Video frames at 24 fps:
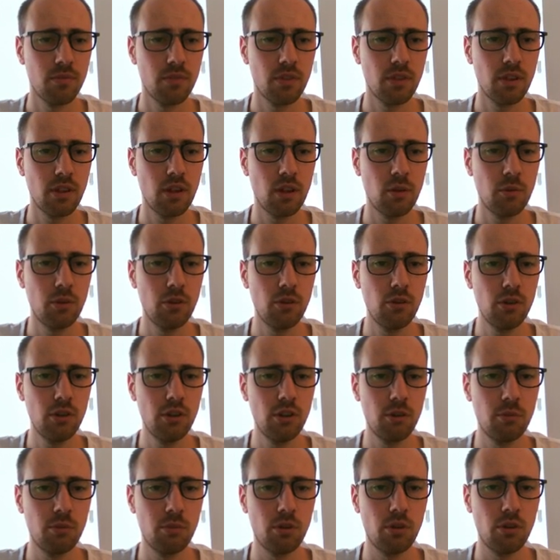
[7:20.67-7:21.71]
I mean, look at
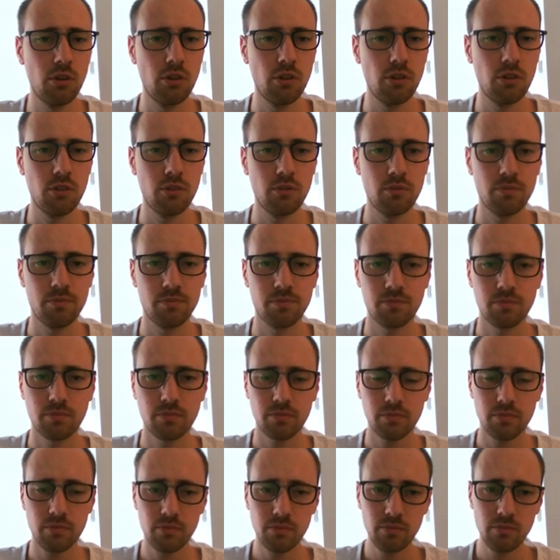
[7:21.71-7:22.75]
these pawns.
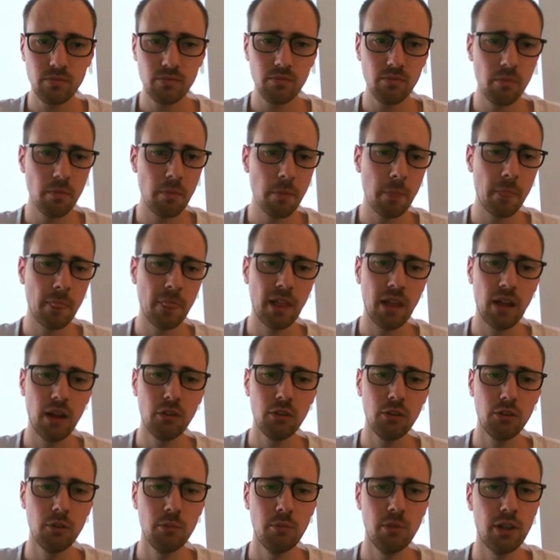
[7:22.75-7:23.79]
How
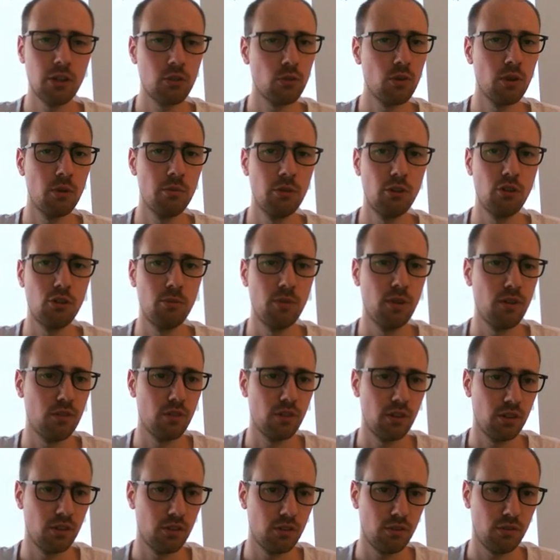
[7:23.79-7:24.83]
is the black square bishop ever
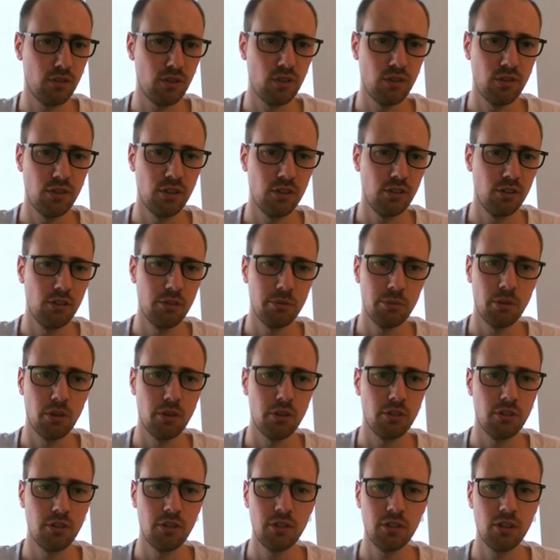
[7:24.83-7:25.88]
going to survive against these
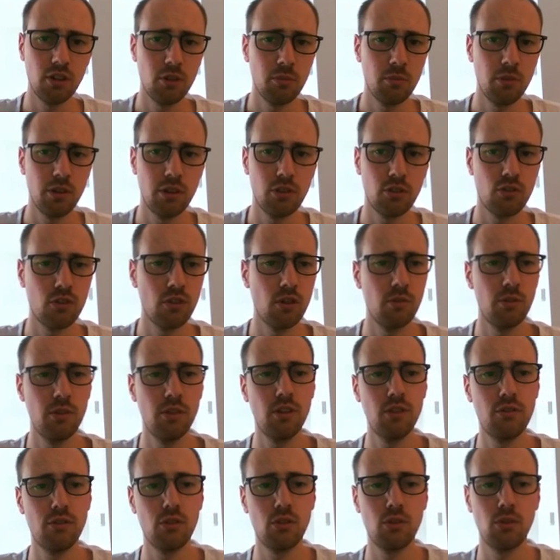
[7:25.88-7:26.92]
pawns? It's going to be extremely
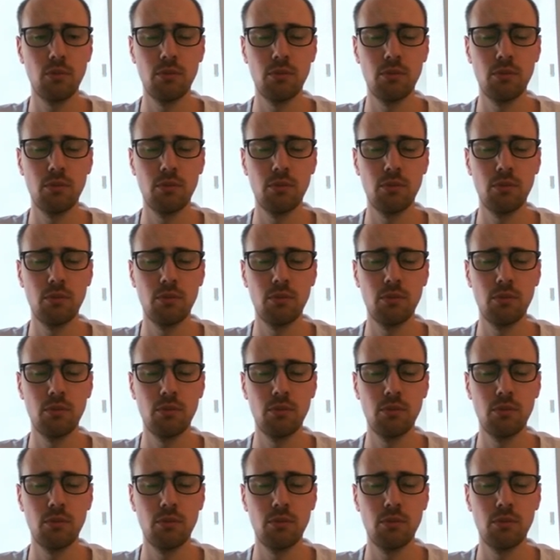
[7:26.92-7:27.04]
difficult.